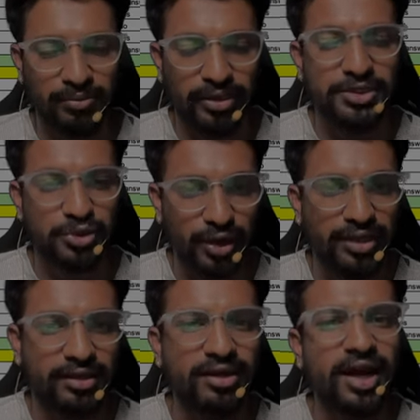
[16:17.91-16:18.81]
been showing
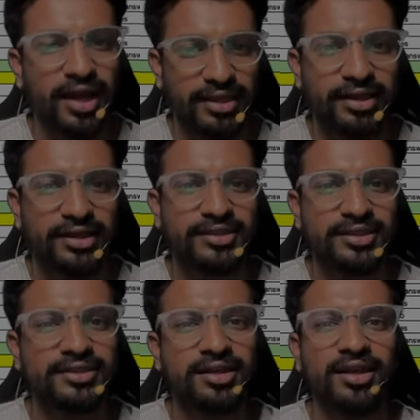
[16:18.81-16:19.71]
here are authentic,
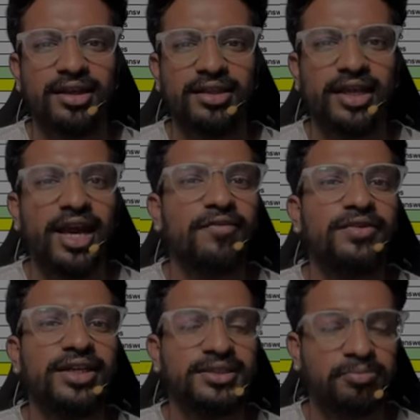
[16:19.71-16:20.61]
since they
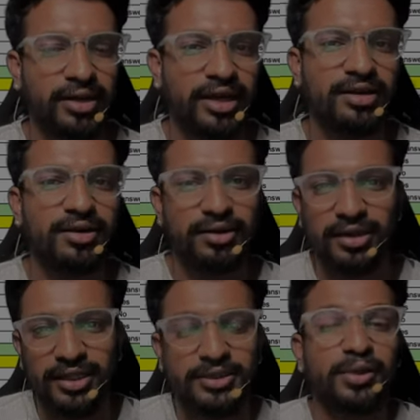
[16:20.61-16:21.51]
have displayed or
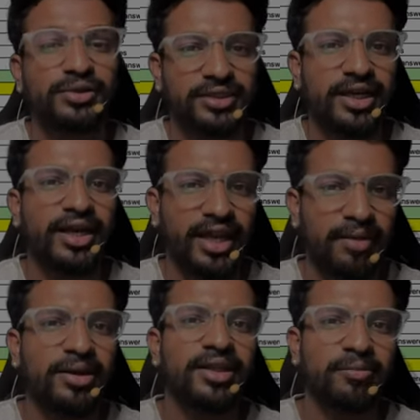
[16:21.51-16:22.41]
disclosed their
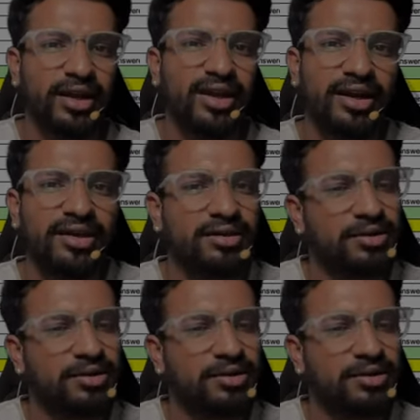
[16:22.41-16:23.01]
name and the mail ID.